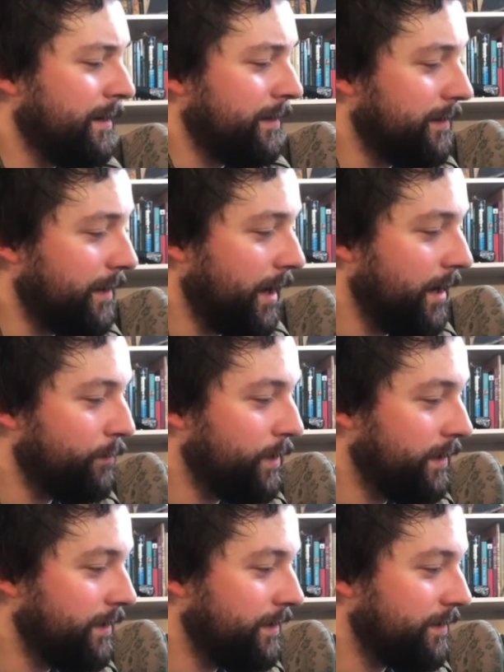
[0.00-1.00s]

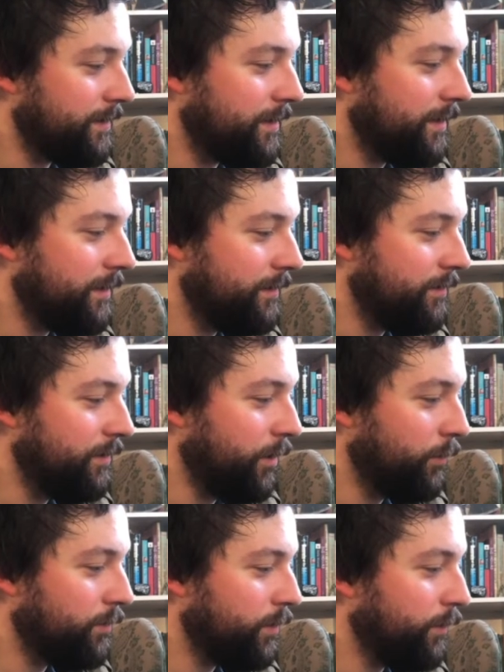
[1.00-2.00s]
"Diomedes,
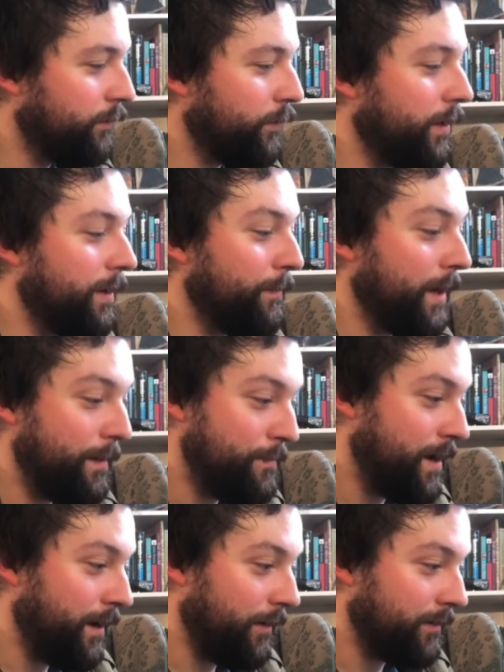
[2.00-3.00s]
don't overrate my
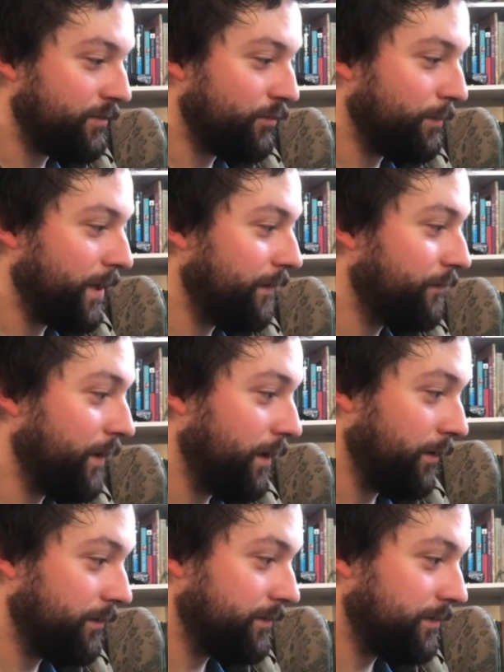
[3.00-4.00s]
merits or my
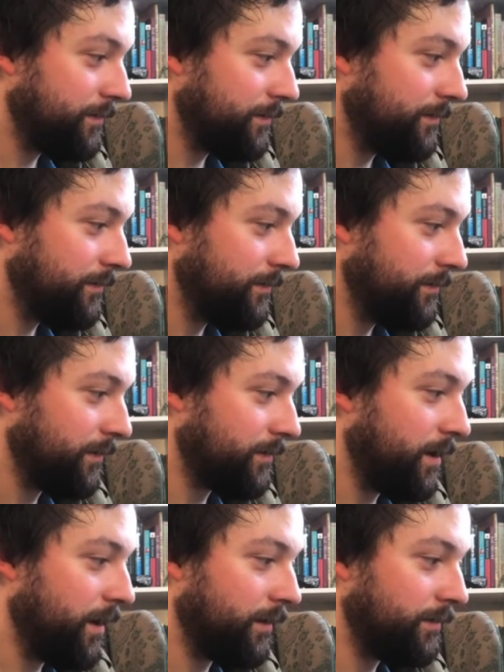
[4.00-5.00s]
faults. You're
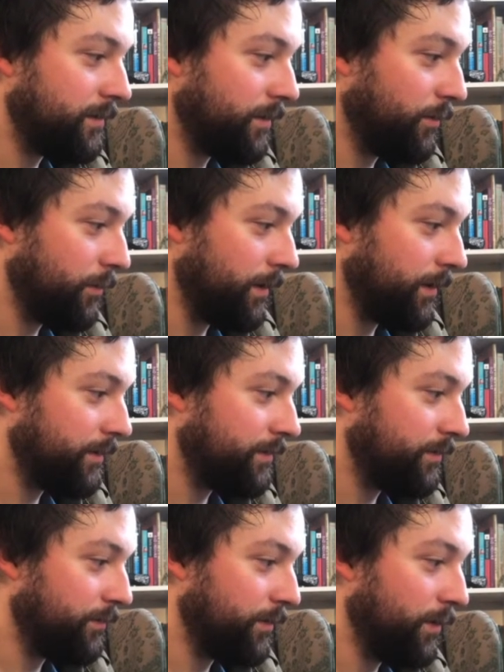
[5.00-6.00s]
talking to Greeks
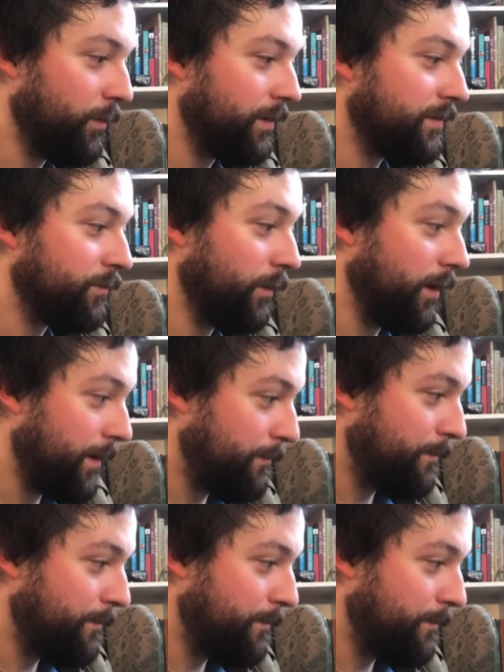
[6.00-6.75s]
who know what's what.